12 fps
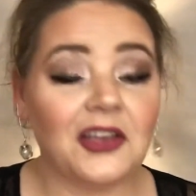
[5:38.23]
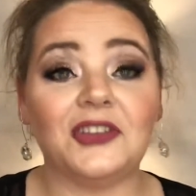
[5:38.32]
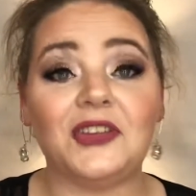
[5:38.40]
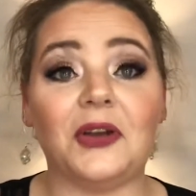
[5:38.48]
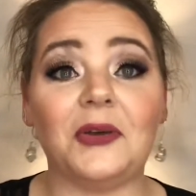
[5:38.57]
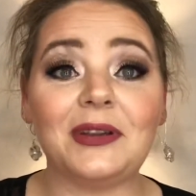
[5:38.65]

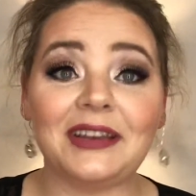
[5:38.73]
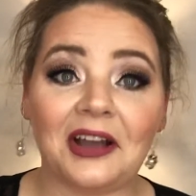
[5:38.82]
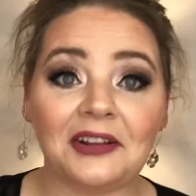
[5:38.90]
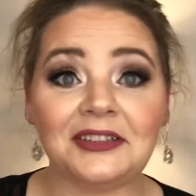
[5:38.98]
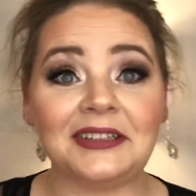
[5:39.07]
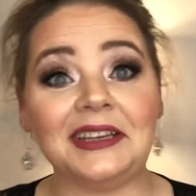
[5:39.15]
So
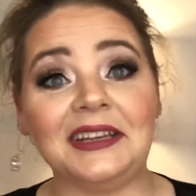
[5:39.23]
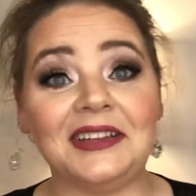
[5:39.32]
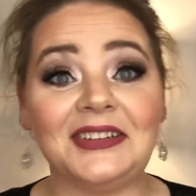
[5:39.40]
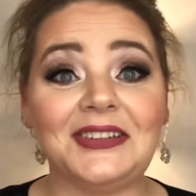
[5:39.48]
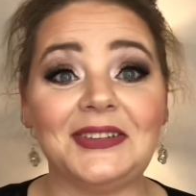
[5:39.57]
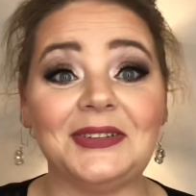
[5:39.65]
now to get
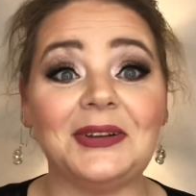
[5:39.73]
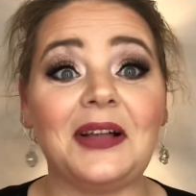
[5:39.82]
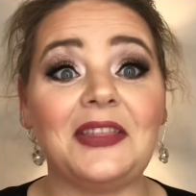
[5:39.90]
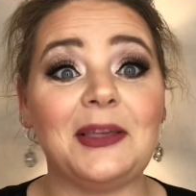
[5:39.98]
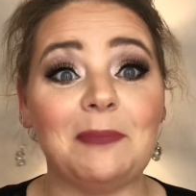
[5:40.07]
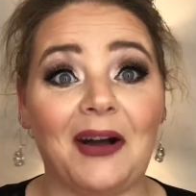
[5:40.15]
into
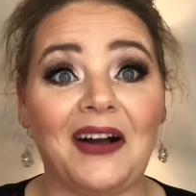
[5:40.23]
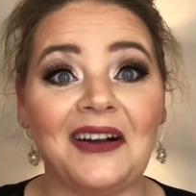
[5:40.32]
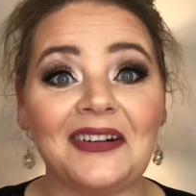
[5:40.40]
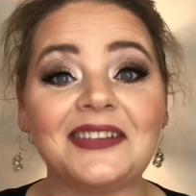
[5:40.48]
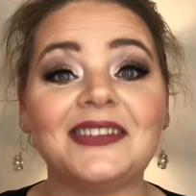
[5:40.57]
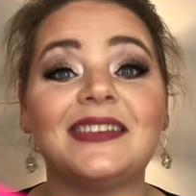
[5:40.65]
the
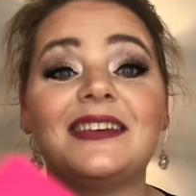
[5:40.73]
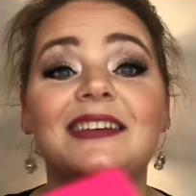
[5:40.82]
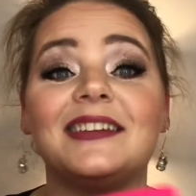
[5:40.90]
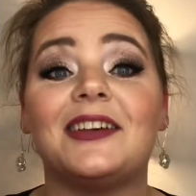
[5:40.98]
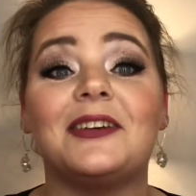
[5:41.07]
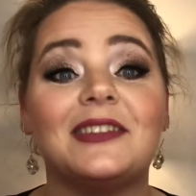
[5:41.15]
box.
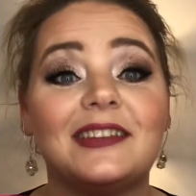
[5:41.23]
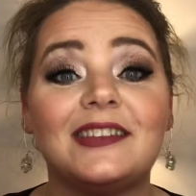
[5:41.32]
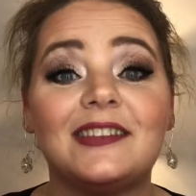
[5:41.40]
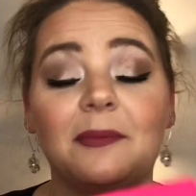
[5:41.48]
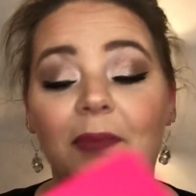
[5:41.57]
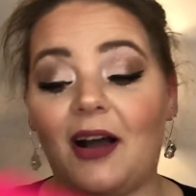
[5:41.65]
So this
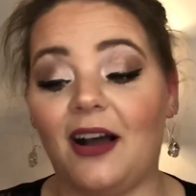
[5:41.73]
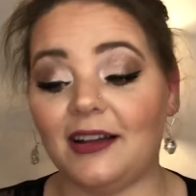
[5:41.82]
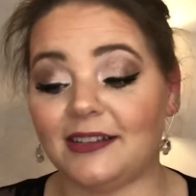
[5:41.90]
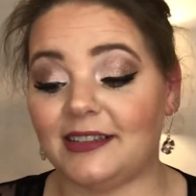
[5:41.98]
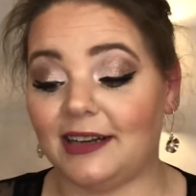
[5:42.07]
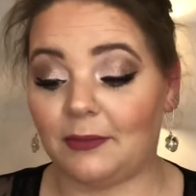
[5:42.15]
is the
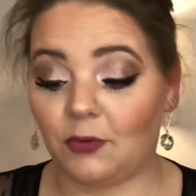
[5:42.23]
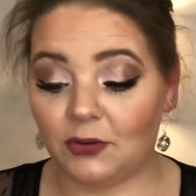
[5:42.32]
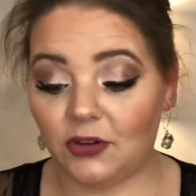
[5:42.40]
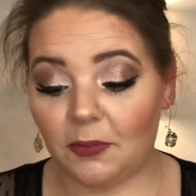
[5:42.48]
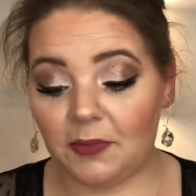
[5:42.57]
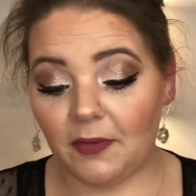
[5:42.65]
box, and I'm going
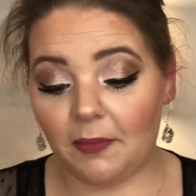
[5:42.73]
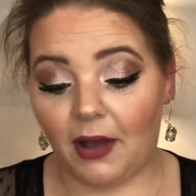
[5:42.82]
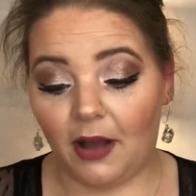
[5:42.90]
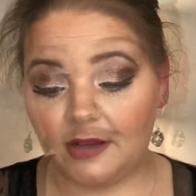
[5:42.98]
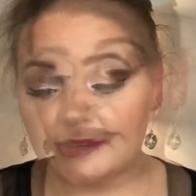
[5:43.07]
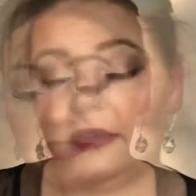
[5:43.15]
to open the
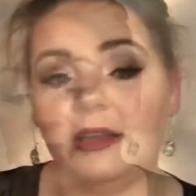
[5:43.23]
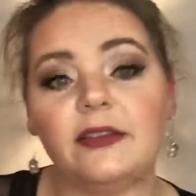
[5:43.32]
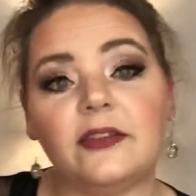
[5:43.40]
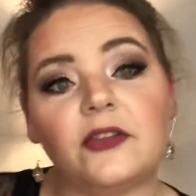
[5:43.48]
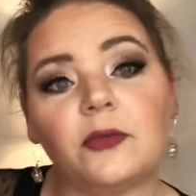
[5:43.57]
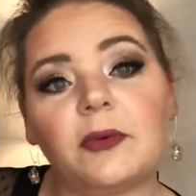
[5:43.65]
box.
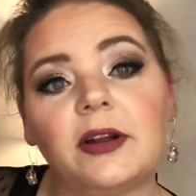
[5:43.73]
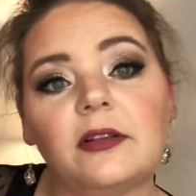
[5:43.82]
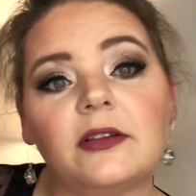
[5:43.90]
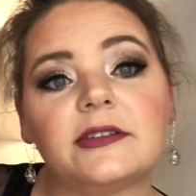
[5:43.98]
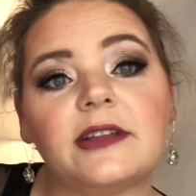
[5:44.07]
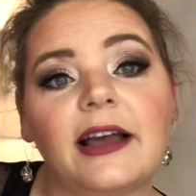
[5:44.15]
This is what it
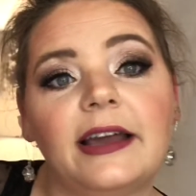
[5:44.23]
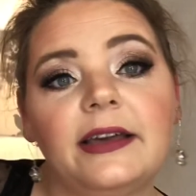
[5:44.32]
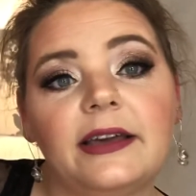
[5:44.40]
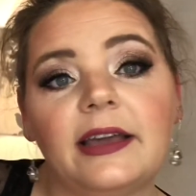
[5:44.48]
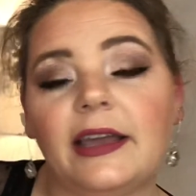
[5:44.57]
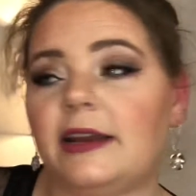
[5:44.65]
looks like,
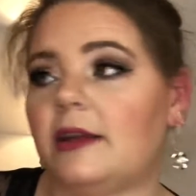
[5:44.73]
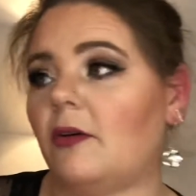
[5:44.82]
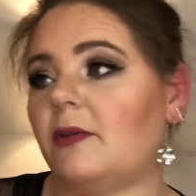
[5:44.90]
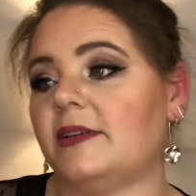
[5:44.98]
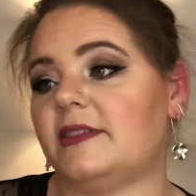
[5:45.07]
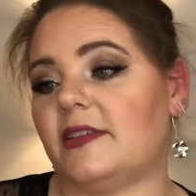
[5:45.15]
and it
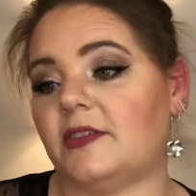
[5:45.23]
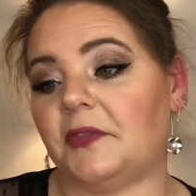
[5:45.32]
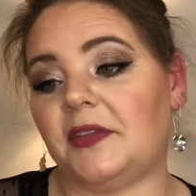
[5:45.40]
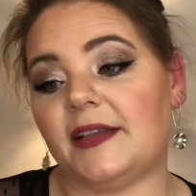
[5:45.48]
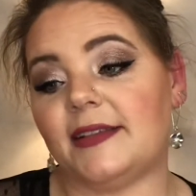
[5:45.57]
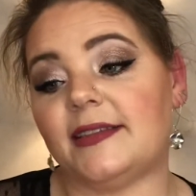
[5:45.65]
always says on
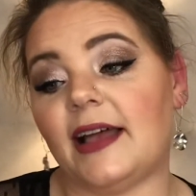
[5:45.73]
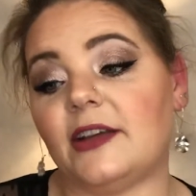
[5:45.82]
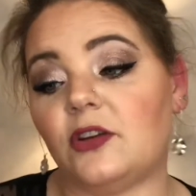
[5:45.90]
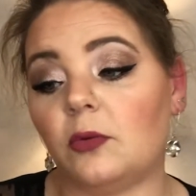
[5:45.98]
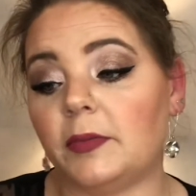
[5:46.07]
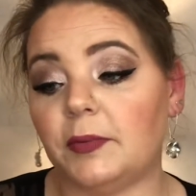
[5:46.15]
the inside,
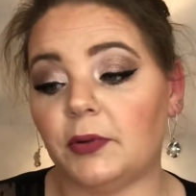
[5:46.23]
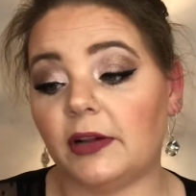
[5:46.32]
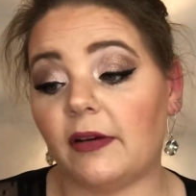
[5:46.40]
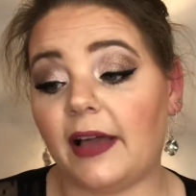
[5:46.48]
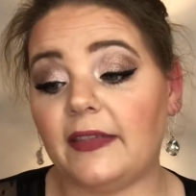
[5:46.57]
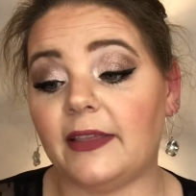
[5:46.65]
don't be pretty
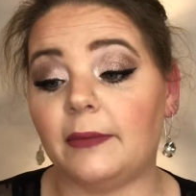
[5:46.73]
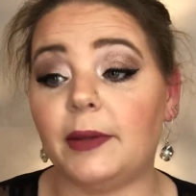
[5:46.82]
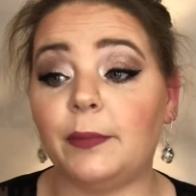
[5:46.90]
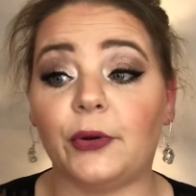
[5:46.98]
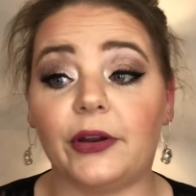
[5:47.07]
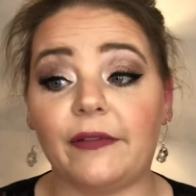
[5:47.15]
like them, be
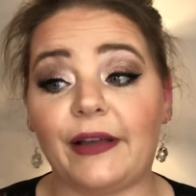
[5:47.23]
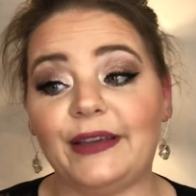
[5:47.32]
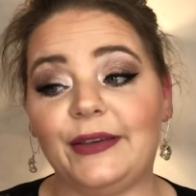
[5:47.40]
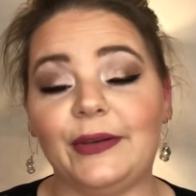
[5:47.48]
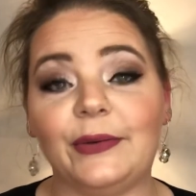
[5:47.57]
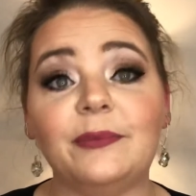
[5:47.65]
pretty
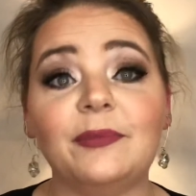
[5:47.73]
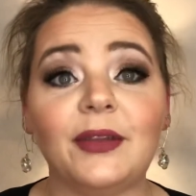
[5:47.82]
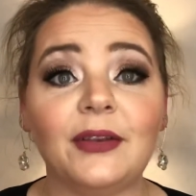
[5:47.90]
like you.